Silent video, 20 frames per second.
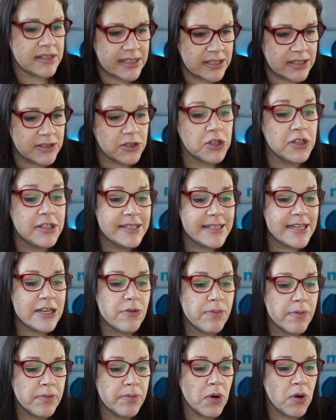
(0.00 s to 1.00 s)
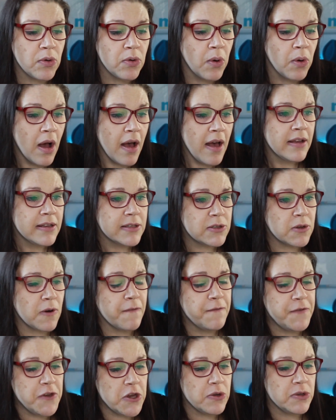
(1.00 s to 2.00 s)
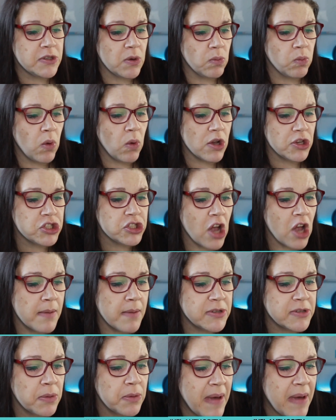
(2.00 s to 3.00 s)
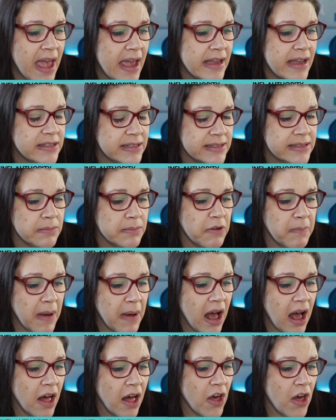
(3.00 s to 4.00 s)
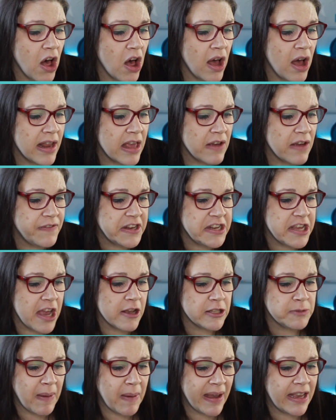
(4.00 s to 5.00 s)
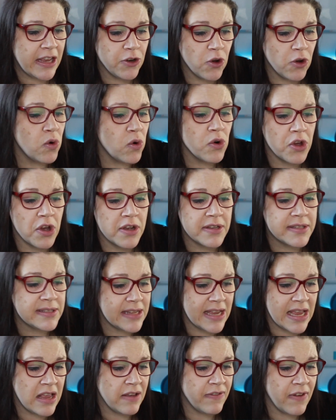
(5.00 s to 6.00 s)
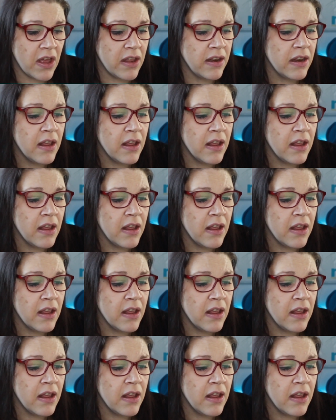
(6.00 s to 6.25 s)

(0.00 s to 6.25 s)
considerable sort of views and watch times compared to some of my other earlier videos back in August even,